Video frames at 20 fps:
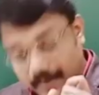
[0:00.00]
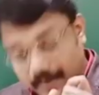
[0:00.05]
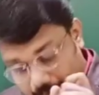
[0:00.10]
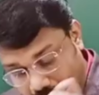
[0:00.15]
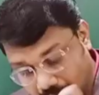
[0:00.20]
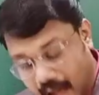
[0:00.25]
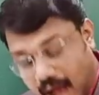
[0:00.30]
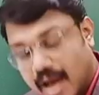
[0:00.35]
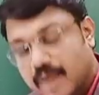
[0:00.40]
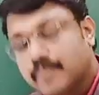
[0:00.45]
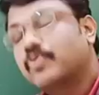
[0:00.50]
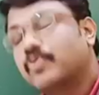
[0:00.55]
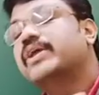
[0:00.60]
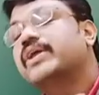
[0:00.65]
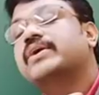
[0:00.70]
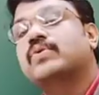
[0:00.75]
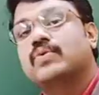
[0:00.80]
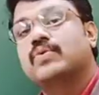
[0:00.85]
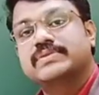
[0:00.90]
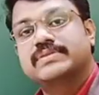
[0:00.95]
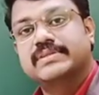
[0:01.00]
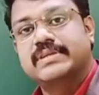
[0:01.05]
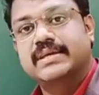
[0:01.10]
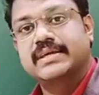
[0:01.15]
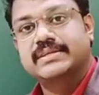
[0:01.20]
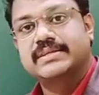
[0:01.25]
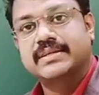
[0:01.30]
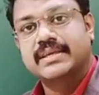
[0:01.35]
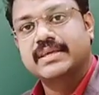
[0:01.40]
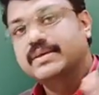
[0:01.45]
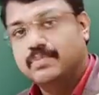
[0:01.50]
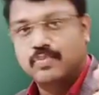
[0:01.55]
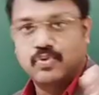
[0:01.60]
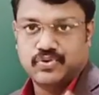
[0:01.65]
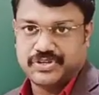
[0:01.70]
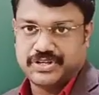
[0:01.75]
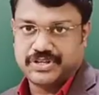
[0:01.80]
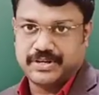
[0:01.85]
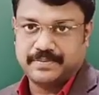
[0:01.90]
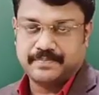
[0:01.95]
harmonic oscillatory
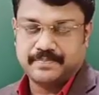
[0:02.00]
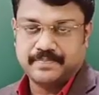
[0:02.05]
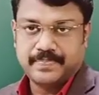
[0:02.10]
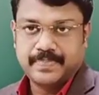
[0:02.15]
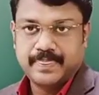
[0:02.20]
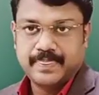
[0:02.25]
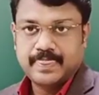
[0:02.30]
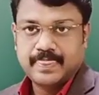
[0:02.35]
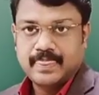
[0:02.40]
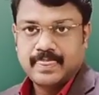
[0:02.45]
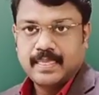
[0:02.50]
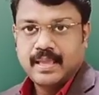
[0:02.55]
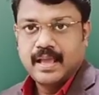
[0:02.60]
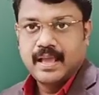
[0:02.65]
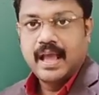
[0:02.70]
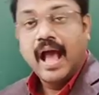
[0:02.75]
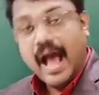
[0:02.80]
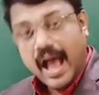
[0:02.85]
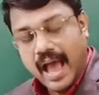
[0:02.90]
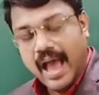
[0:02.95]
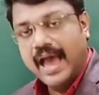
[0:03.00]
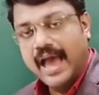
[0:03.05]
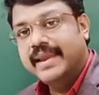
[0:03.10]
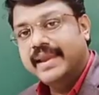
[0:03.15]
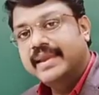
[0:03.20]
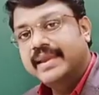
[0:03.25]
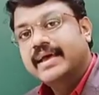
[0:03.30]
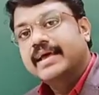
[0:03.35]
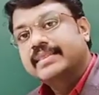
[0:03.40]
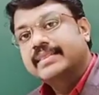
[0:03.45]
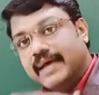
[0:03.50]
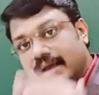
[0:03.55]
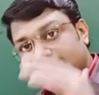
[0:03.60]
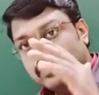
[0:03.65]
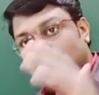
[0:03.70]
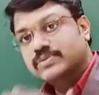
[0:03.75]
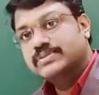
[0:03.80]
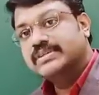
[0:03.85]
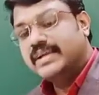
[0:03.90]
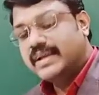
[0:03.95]
motion. And
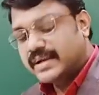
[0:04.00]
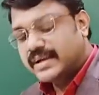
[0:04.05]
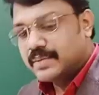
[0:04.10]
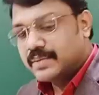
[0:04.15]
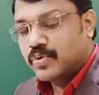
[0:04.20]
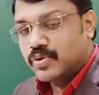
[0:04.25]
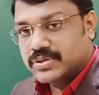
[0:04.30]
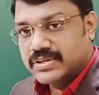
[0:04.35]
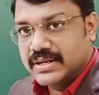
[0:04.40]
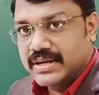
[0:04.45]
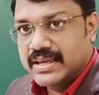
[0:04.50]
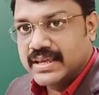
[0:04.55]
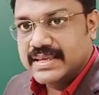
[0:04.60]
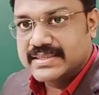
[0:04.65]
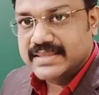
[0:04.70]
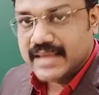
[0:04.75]
that oscillatory motion is